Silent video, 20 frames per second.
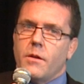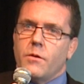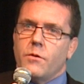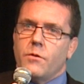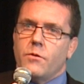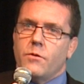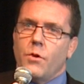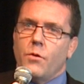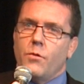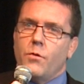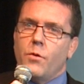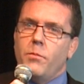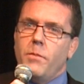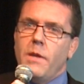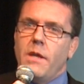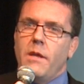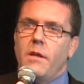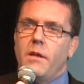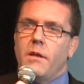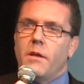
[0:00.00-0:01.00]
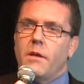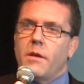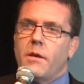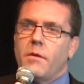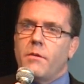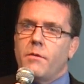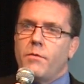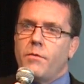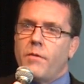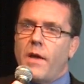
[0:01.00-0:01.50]
so for me,
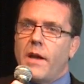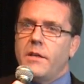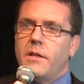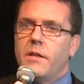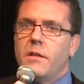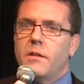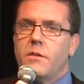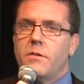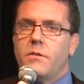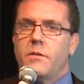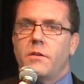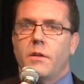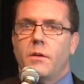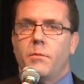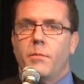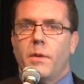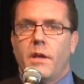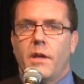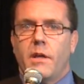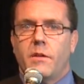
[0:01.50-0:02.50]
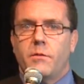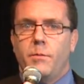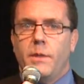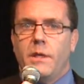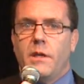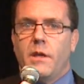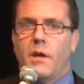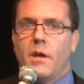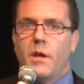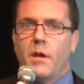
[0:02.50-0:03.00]
fighting the stigma has
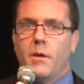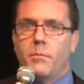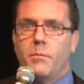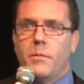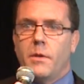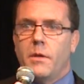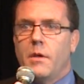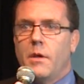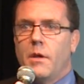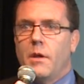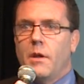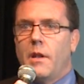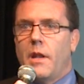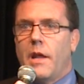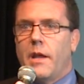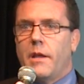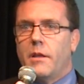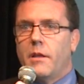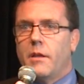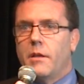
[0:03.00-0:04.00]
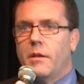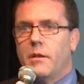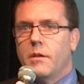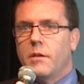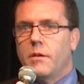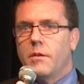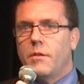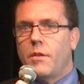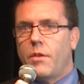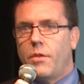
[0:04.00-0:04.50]
become like
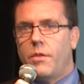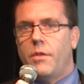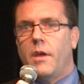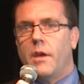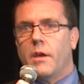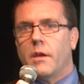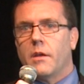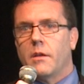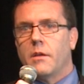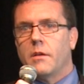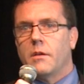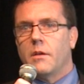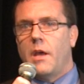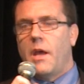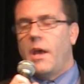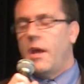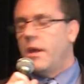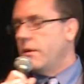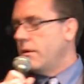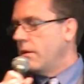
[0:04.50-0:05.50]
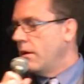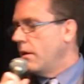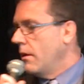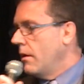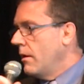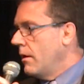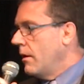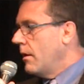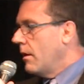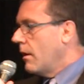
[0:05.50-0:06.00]
the thing. And
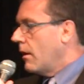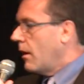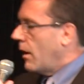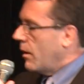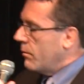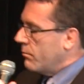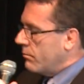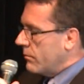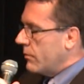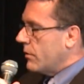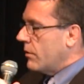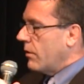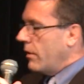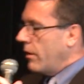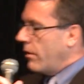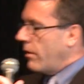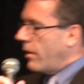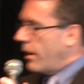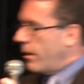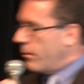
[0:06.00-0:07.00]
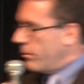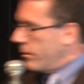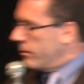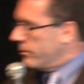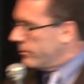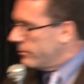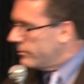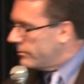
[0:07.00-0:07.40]
so here I am.